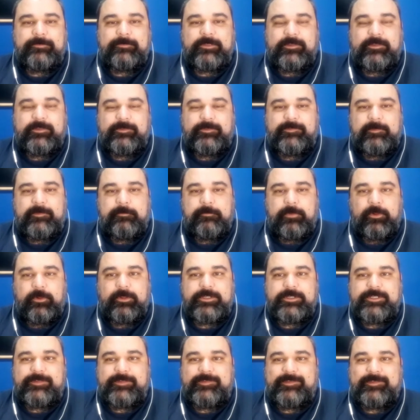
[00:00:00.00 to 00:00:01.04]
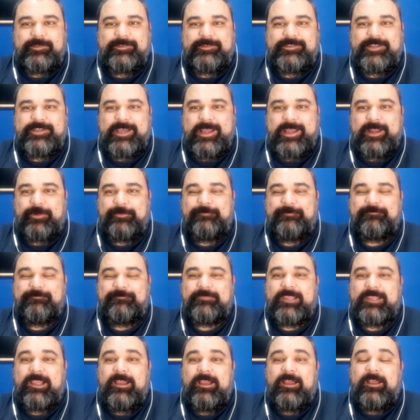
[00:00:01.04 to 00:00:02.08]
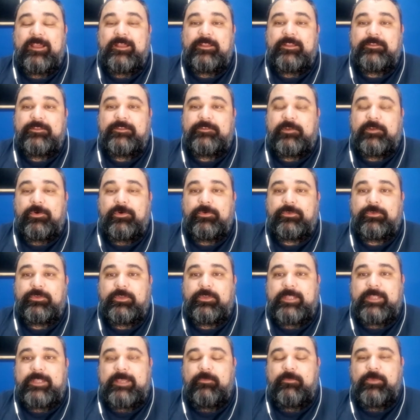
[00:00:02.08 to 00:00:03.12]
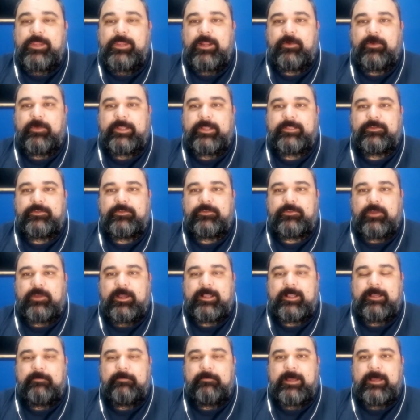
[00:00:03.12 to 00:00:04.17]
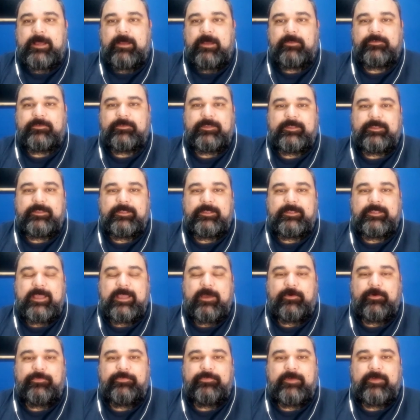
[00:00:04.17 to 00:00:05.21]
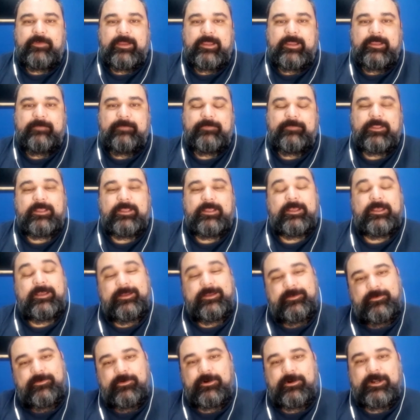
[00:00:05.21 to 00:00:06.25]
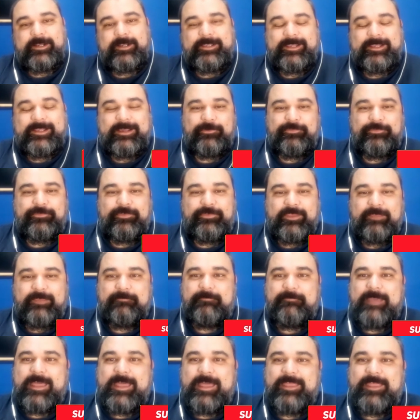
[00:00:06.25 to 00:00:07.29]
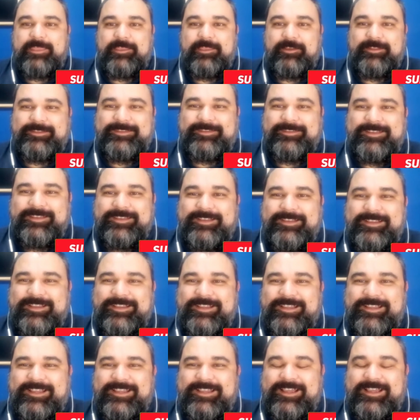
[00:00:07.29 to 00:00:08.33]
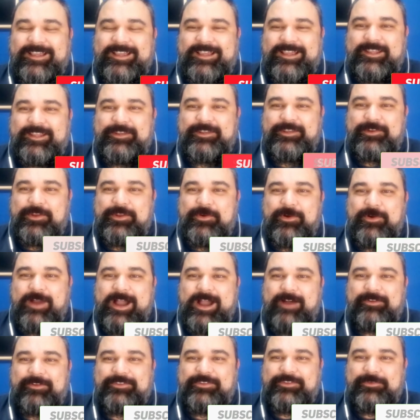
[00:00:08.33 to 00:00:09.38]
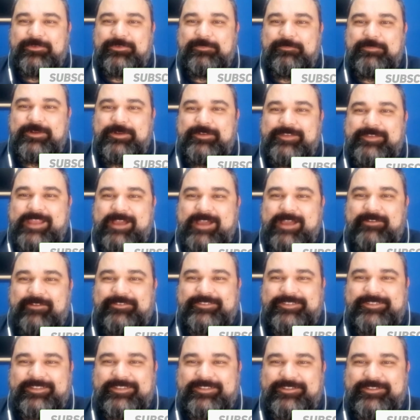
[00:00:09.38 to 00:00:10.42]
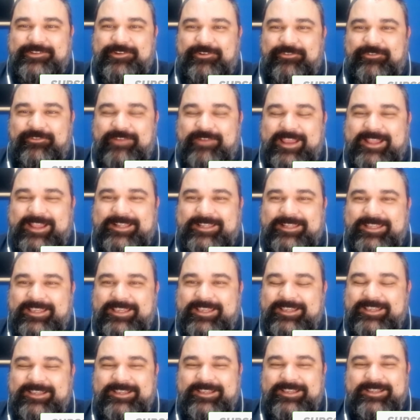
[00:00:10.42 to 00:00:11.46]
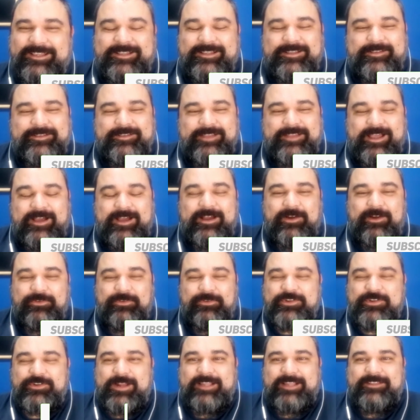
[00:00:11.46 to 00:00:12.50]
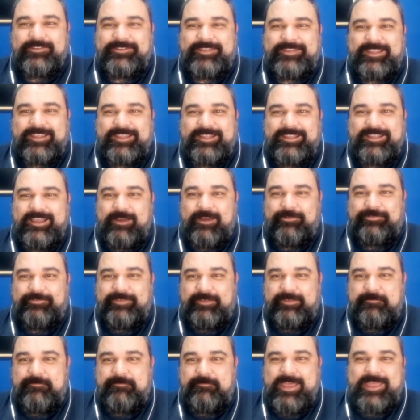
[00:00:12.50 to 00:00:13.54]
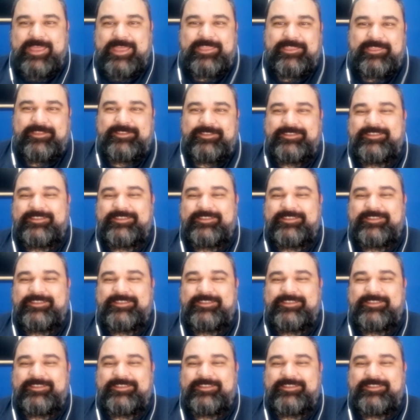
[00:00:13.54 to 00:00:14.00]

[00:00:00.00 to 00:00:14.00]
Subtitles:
to the Simple Logistics channel. So today we are going to talk about the Delphi or Delphi method. I don't know how to pronounce it correctly. I'll try to say Delphi method.